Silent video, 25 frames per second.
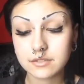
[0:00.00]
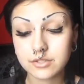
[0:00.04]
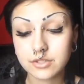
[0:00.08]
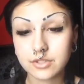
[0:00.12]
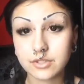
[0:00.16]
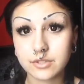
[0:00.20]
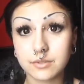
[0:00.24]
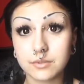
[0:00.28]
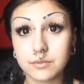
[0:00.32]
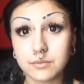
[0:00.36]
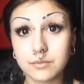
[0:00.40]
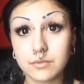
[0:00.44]

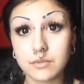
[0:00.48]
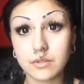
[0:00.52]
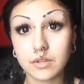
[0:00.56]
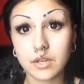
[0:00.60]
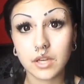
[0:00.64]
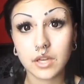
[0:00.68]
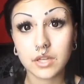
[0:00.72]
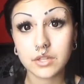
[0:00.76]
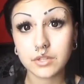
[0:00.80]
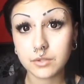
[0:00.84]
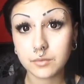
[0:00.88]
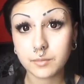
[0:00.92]
to
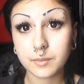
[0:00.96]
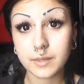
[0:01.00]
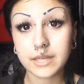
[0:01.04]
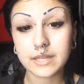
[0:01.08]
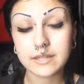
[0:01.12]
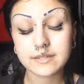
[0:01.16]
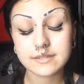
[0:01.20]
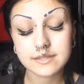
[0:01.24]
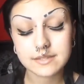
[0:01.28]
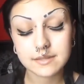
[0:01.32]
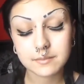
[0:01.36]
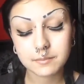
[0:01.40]
a new
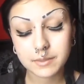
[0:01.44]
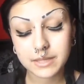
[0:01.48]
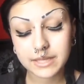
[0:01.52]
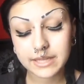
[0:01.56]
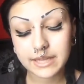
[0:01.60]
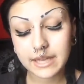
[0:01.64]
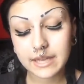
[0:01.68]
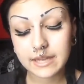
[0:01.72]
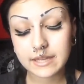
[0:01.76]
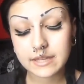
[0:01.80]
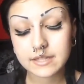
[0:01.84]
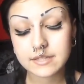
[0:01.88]
piece,
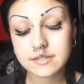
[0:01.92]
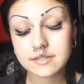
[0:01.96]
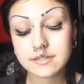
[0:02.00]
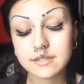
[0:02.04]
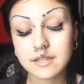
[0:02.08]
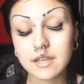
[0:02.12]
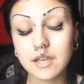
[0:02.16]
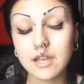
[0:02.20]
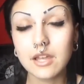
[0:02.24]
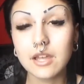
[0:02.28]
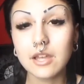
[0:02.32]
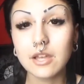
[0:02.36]
because
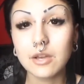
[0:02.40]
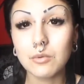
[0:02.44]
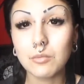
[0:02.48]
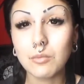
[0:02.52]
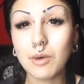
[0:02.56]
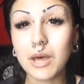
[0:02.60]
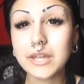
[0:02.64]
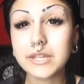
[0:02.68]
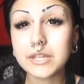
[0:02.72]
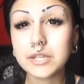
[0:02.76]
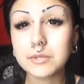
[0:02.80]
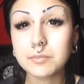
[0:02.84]

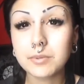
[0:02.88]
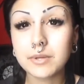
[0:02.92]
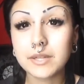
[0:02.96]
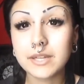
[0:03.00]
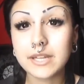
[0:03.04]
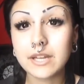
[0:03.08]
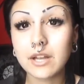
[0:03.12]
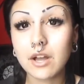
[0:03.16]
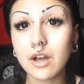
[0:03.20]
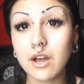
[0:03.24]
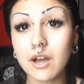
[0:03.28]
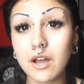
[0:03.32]
while you're
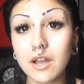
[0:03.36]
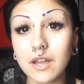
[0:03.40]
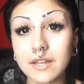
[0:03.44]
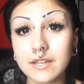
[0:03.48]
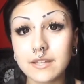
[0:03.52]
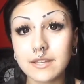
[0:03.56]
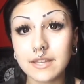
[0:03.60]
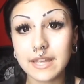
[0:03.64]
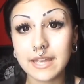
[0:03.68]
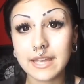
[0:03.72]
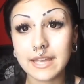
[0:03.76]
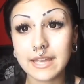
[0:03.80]
putting
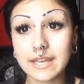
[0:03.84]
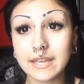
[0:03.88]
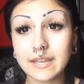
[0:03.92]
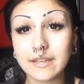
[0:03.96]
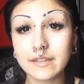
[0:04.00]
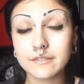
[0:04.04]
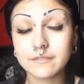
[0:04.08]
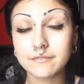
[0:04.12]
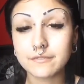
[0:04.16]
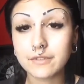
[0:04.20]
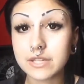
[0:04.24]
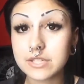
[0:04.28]
on
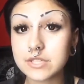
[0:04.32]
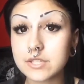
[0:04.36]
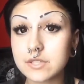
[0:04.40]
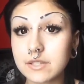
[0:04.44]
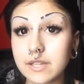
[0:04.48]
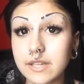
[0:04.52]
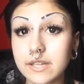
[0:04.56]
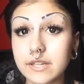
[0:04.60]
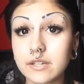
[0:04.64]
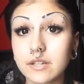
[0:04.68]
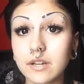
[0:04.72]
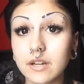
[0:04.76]
a fresh
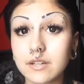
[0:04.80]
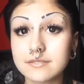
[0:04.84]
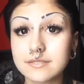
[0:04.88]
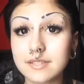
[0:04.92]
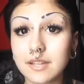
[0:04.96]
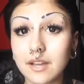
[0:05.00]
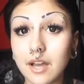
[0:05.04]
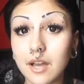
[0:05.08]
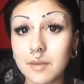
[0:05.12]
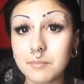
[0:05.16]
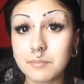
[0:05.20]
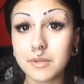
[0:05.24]
layer on
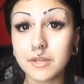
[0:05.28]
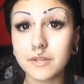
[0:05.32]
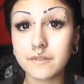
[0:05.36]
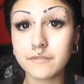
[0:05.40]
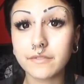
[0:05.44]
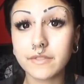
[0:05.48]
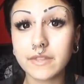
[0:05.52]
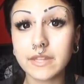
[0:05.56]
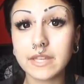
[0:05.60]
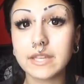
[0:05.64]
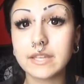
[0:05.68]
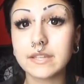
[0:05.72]
top
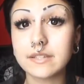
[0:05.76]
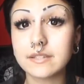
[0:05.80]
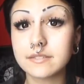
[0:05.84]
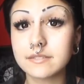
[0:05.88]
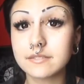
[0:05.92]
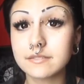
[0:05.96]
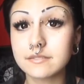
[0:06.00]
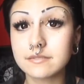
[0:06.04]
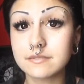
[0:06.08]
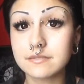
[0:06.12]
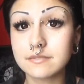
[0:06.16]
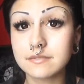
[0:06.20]
of the
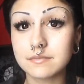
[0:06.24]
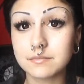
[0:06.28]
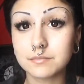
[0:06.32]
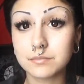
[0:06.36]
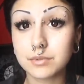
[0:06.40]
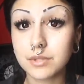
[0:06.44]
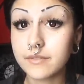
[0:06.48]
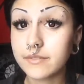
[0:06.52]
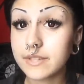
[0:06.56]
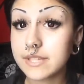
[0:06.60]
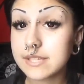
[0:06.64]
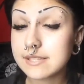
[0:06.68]

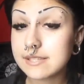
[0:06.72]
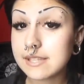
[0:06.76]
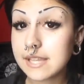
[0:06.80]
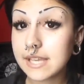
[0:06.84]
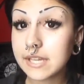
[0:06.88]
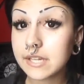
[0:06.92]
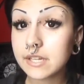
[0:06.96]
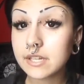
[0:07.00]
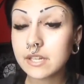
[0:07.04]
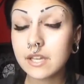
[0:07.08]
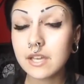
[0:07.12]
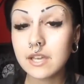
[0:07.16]
previous
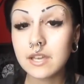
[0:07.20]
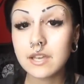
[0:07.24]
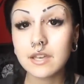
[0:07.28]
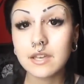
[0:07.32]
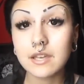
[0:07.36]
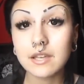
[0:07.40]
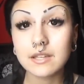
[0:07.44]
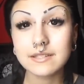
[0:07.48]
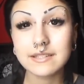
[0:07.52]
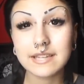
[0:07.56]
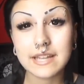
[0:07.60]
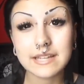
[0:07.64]
layer,
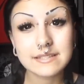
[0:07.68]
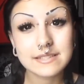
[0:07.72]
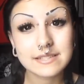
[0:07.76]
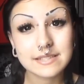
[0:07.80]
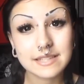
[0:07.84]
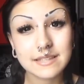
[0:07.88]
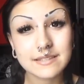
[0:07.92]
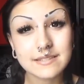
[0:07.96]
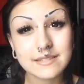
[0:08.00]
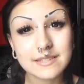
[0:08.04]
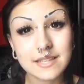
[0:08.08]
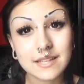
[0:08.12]
dead
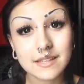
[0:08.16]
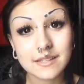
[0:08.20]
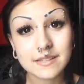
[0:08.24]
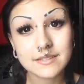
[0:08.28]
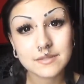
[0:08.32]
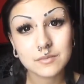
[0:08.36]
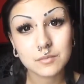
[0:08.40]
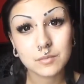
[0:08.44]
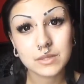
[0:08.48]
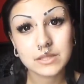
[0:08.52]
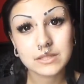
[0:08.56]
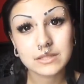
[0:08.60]
skin
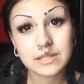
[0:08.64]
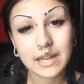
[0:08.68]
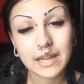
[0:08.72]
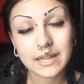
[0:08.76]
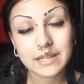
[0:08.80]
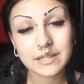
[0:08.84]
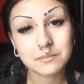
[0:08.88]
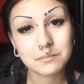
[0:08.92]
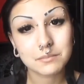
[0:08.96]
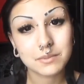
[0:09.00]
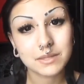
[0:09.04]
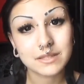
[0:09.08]
cells will
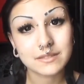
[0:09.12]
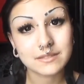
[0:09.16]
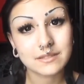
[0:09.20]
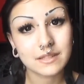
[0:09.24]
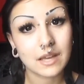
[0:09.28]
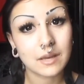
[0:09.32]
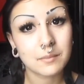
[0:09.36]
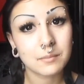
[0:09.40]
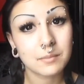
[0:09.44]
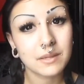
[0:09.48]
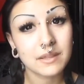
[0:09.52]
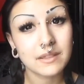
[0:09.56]
kind of build
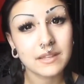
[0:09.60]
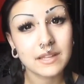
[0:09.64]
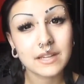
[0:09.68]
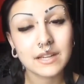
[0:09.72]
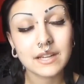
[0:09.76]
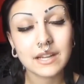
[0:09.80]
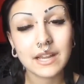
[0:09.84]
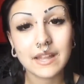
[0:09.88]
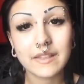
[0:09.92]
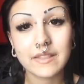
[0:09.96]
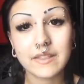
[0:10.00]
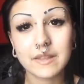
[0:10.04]
up in
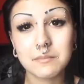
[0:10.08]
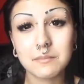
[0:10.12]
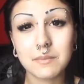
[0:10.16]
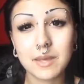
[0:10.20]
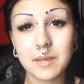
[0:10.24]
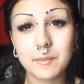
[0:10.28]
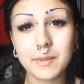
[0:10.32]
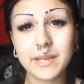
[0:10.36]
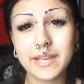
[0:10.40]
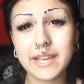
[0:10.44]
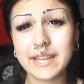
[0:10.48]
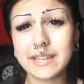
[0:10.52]
there, and then
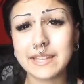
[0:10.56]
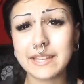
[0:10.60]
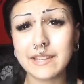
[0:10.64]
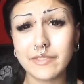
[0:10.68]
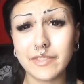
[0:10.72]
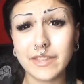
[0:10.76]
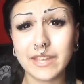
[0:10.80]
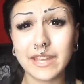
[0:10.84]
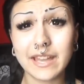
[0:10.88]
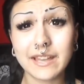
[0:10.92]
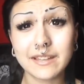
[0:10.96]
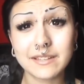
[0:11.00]
maybe
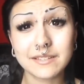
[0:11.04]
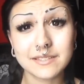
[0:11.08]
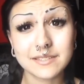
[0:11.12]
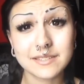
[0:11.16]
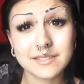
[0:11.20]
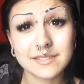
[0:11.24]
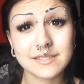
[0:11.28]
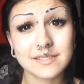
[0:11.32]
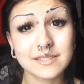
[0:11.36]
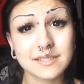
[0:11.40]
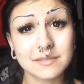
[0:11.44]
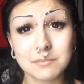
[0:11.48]
anything
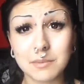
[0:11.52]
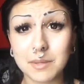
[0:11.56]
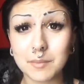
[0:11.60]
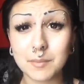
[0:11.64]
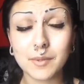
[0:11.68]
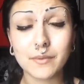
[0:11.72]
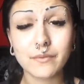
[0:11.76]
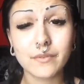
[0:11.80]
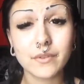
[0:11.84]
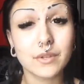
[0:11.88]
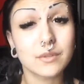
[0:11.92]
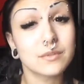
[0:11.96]
else,
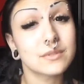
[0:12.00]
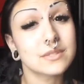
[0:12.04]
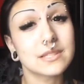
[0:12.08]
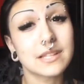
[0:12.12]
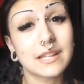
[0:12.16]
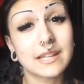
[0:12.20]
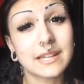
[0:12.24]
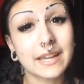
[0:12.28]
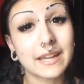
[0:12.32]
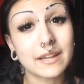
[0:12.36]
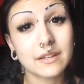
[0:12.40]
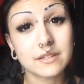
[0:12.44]
maybe if you use a
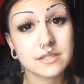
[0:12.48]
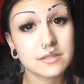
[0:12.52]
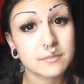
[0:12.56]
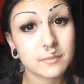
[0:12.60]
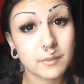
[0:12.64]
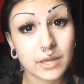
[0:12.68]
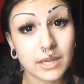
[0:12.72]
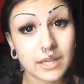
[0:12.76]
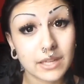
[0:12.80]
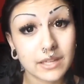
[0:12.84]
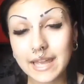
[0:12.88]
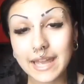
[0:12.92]
lot of
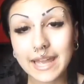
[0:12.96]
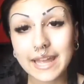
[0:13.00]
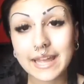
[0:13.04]
hairspray.